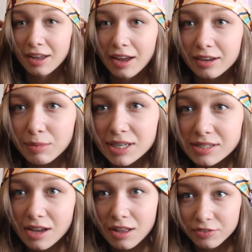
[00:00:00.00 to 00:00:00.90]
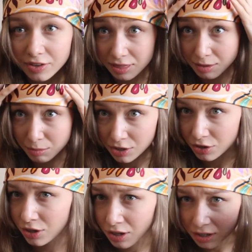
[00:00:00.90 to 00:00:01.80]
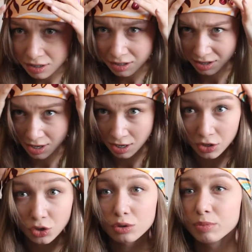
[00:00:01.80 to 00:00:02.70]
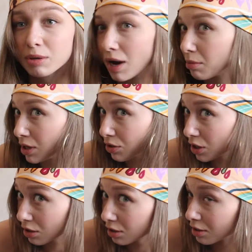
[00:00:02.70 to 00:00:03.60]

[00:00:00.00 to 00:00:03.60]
at myself in the mirror. You'll be my mirror,